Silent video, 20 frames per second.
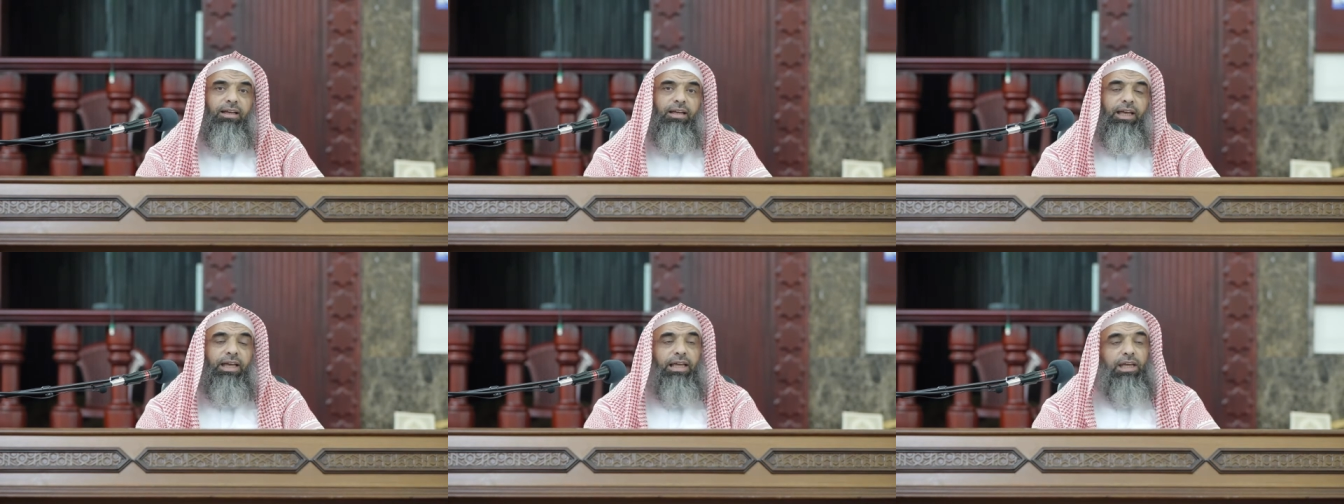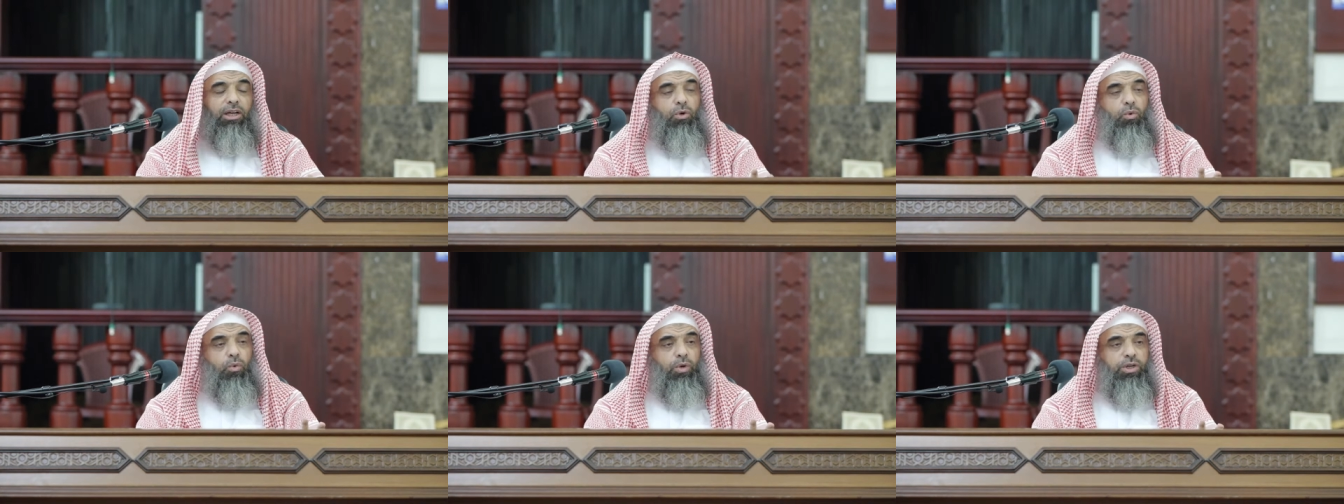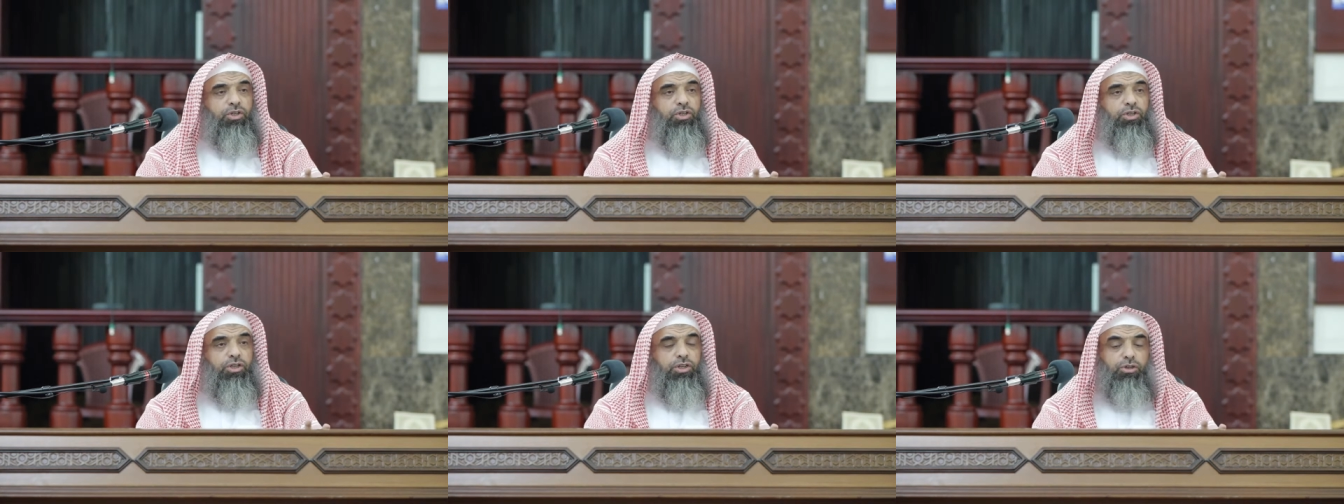a
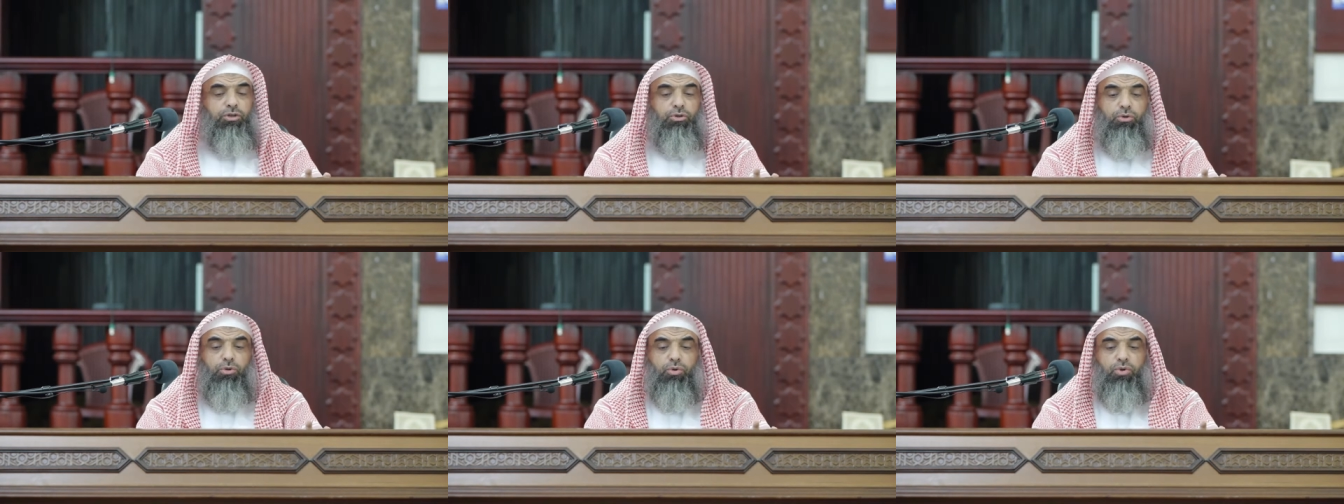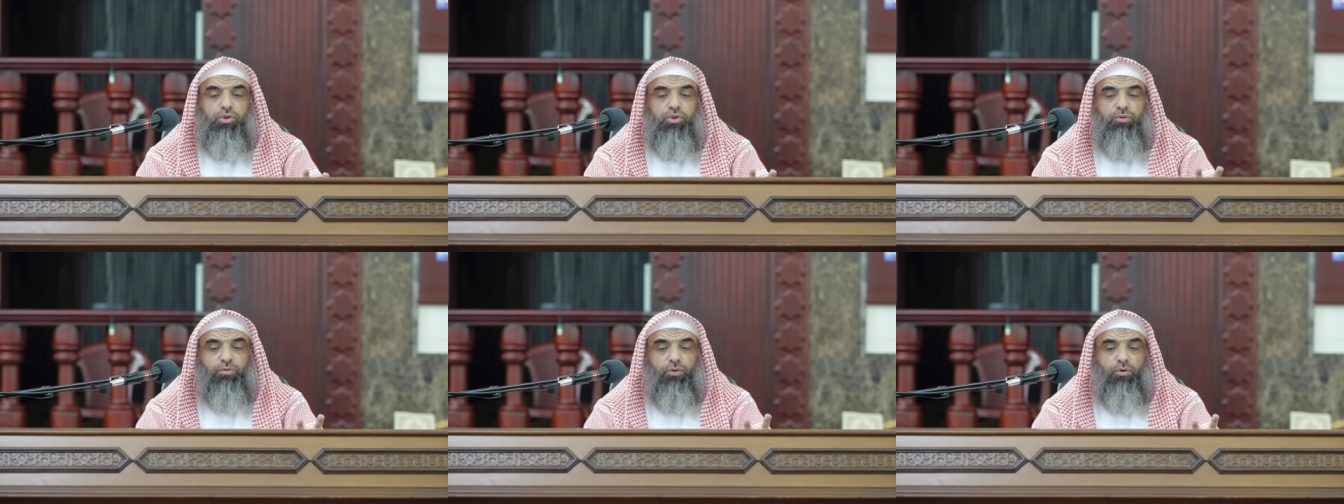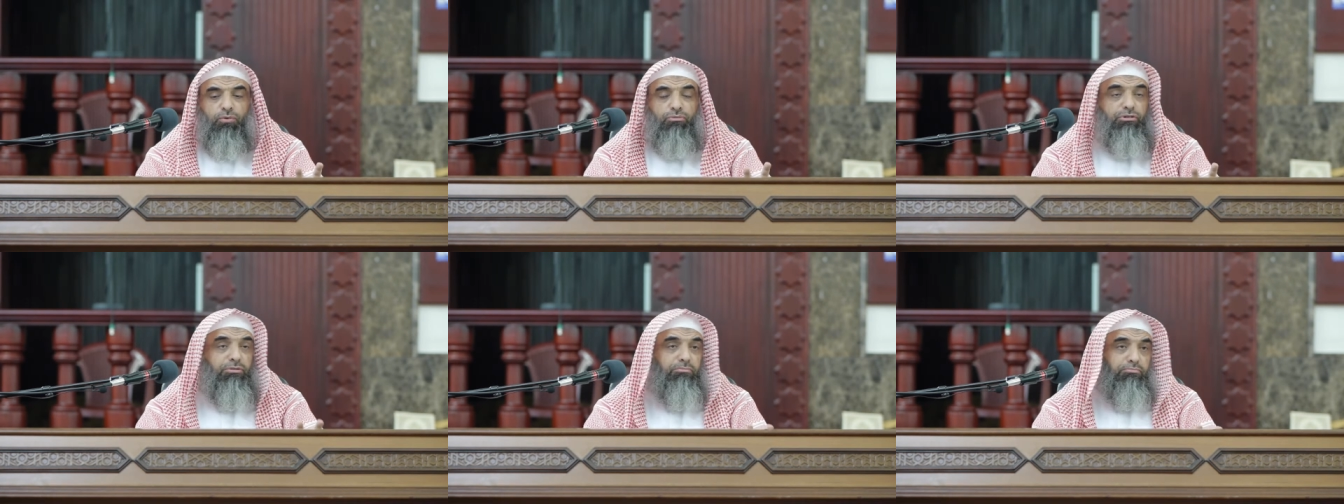question used
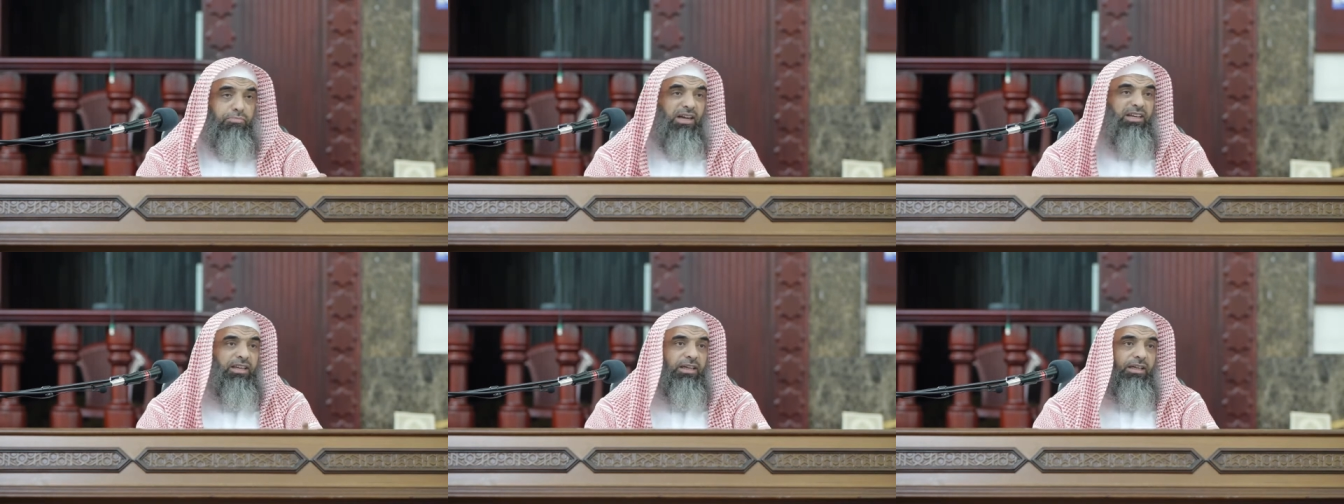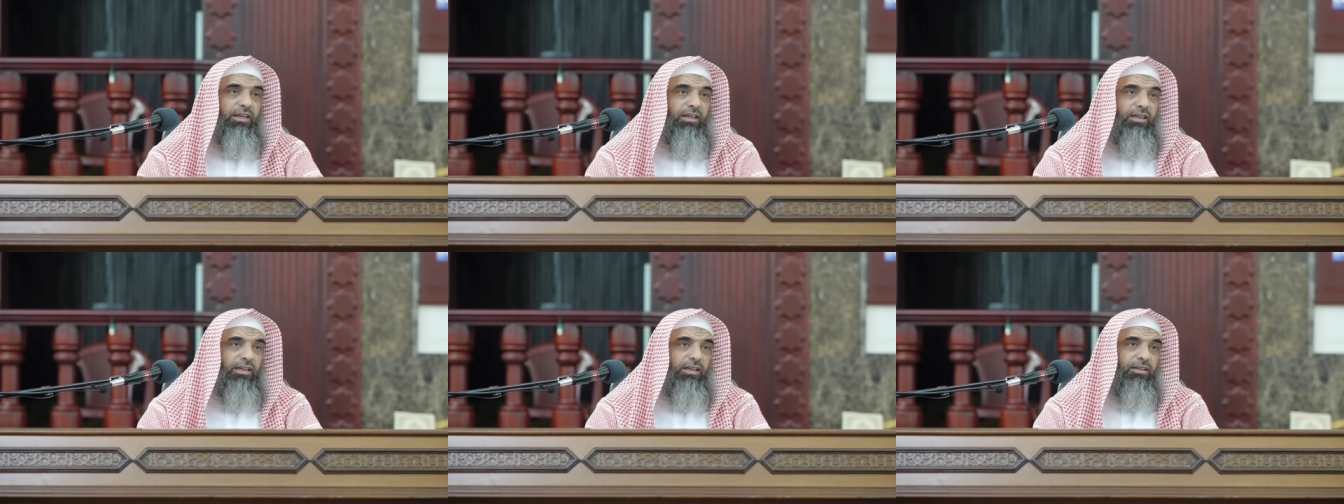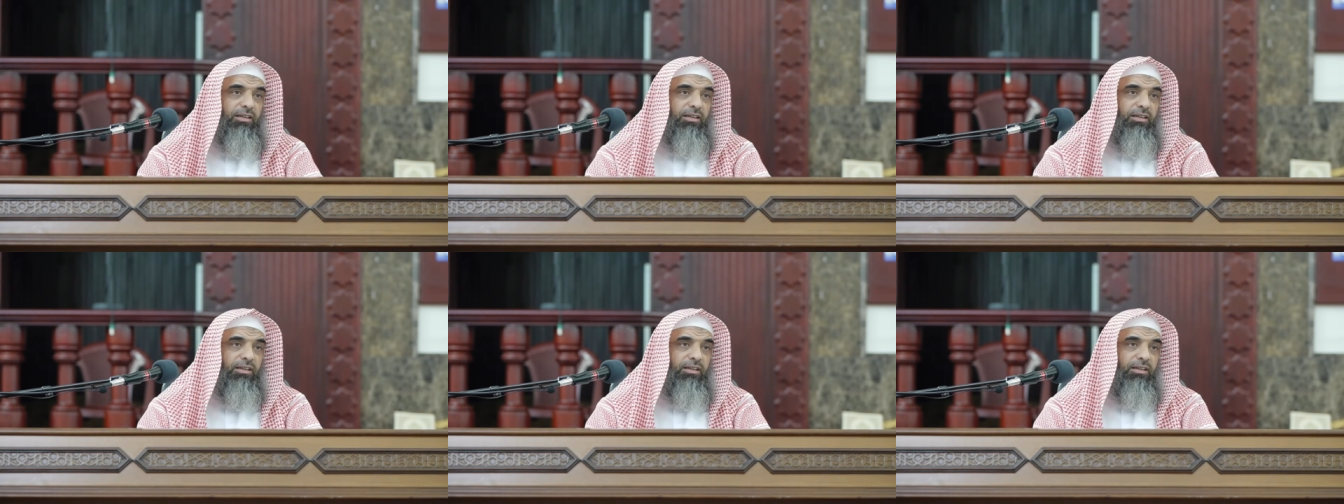for rebucking